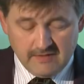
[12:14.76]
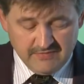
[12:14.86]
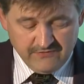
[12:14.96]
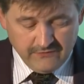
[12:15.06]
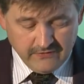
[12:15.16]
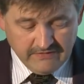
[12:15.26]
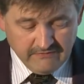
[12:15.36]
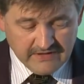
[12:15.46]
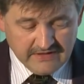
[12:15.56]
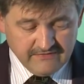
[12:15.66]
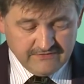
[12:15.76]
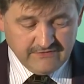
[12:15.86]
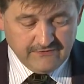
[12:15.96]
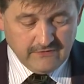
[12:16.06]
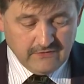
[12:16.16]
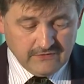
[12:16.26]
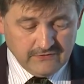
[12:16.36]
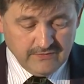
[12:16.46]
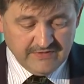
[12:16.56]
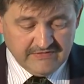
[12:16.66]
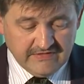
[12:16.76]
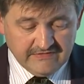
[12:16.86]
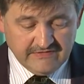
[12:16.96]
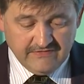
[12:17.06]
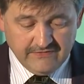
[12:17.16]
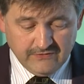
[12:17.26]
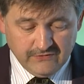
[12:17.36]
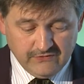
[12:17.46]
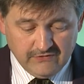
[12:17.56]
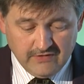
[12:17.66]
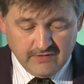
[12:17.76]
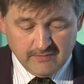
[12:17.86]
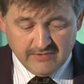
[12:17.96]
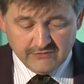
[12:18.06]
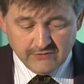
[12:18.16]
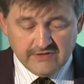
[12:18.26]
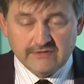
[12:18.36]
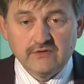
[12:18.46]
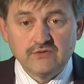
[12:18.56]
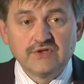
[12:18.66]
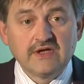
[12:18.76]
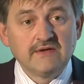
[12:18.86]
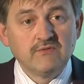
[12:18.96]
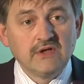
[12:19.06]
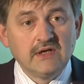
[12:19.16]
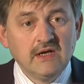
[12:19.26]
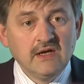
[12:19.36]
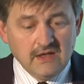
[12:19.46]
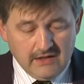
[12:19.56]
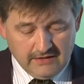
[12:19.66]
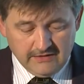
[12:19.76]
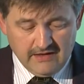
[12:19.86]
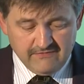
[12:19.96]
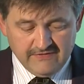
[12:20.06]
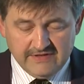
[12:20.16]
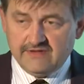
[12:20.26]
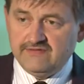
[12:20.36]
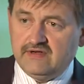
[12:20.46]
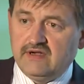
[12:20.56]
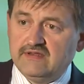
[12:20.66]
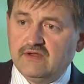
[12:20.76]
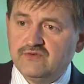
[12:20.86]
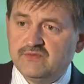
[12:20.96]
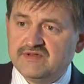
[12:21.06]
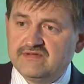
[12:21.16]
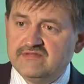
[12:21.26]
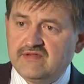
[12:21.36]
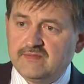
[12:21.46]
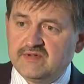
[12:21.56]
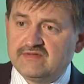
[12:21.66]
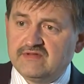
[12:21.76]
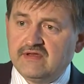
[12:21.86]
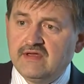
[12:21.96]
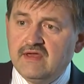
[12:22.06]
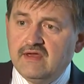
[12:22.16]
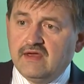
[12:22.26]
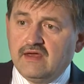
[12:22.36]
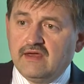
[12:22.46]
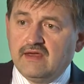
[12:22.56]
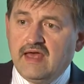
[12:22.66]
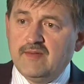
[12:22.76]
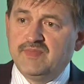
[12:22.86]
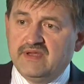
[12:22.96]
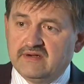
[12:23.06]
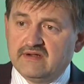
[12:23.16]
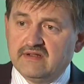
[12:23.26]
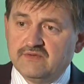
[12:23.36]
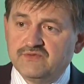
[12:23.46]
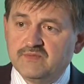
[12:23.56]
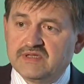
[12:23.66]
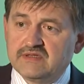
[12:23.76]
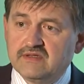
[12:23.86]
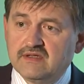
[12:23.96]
before I will give the floor to Mr. Stefanos Bezuidenhout, I will have another announcement. This time it's a happier announcement.